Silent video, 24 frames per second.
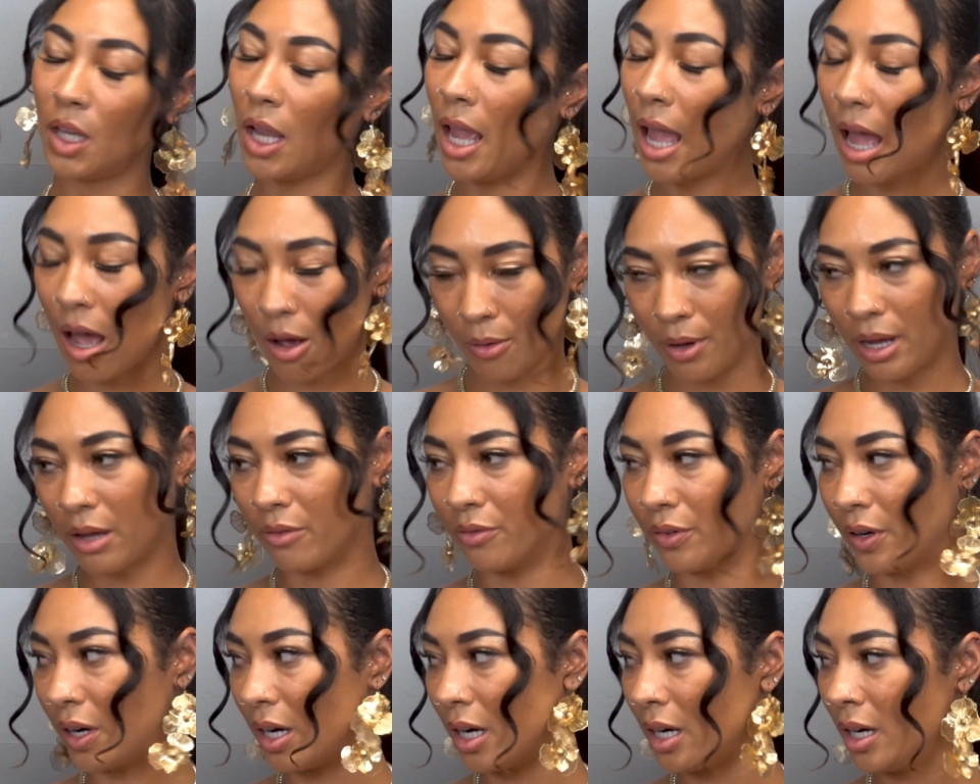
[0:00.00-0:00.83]

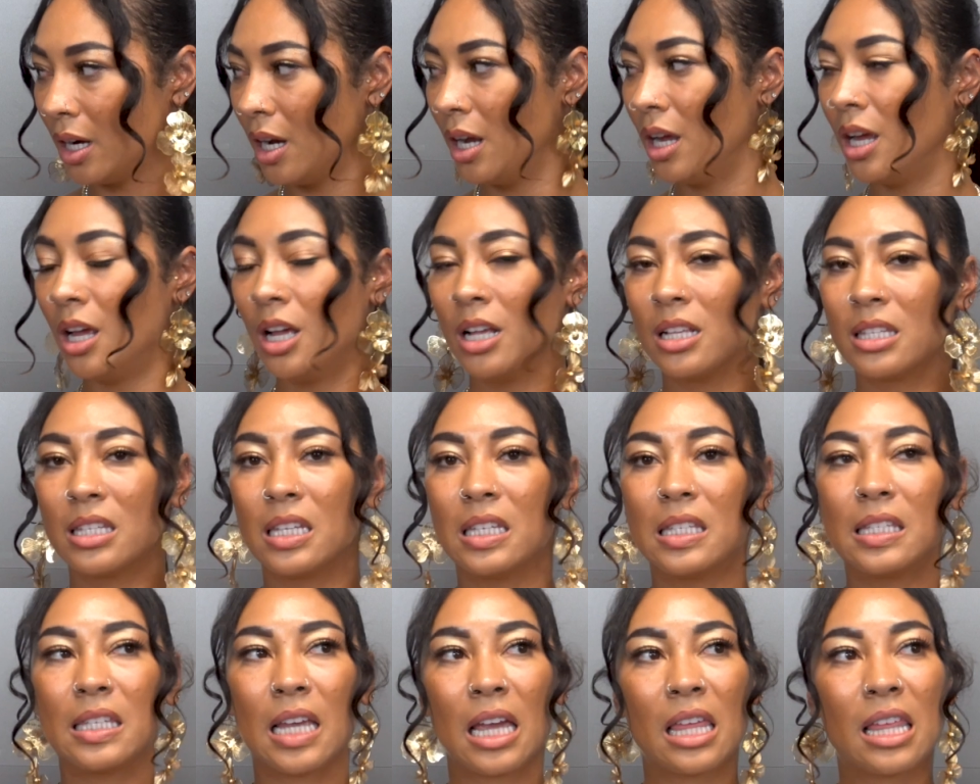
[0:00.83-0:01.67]
However,
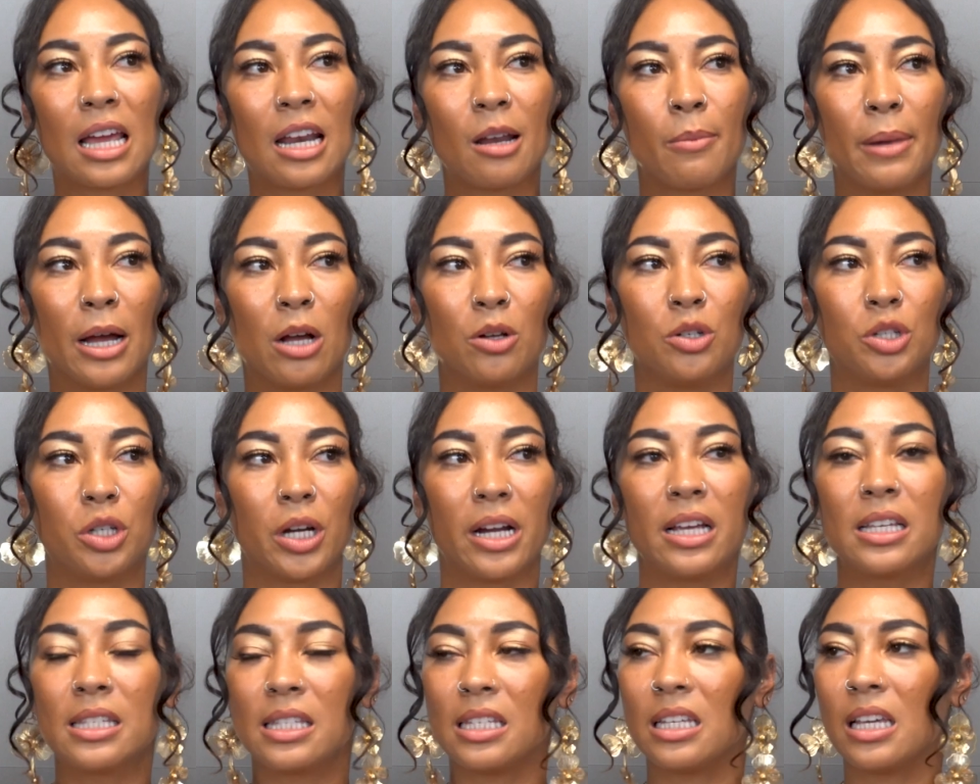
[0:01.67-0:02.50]
To say that about
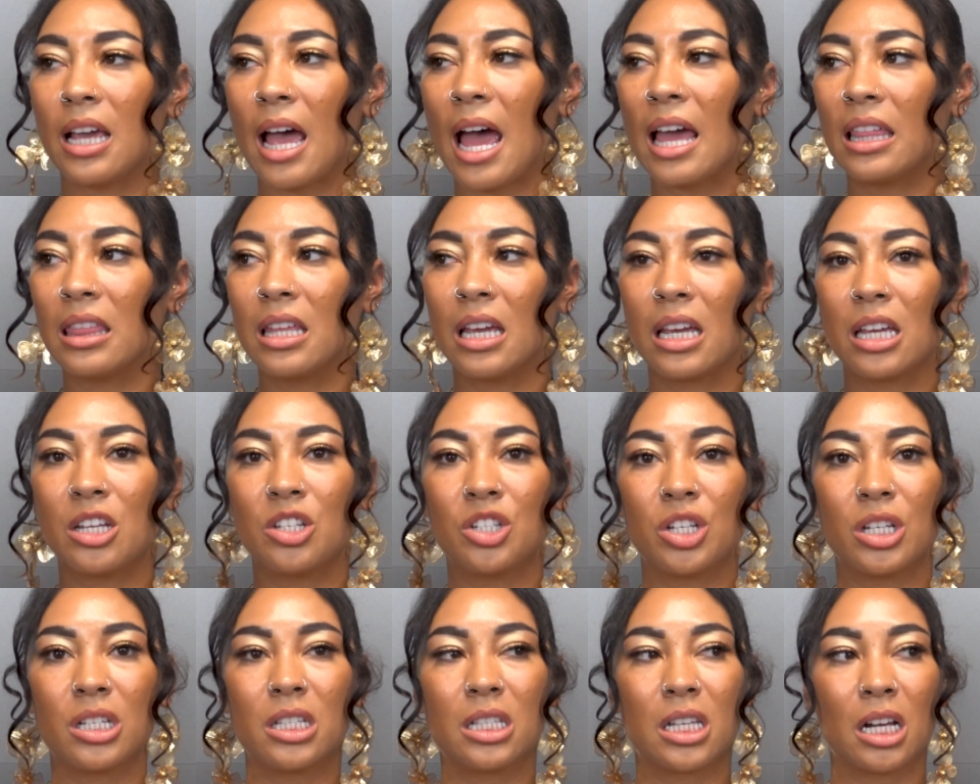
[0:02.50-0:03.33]
Tracy, I think
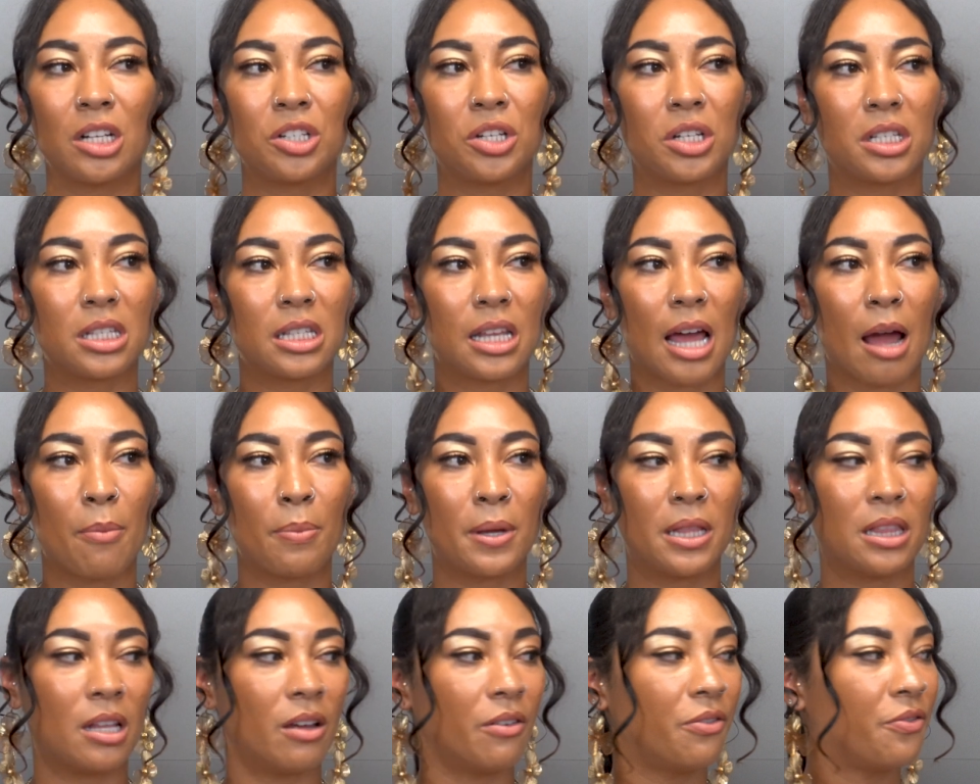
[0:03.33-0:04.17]
is just such a slap
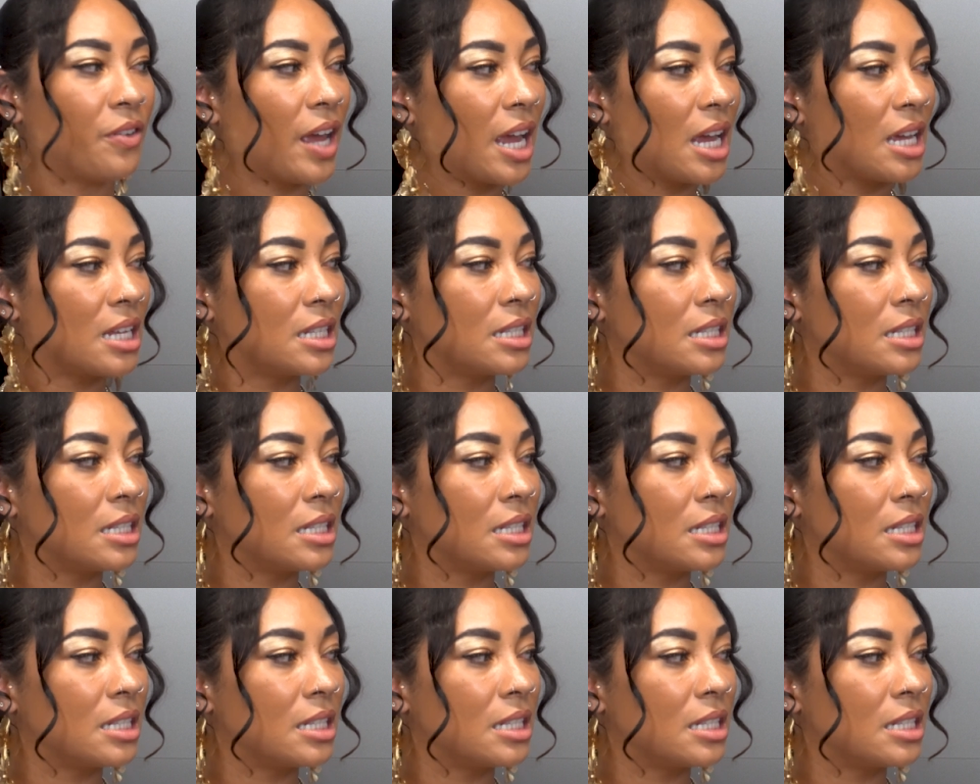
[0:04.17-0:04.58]
in the face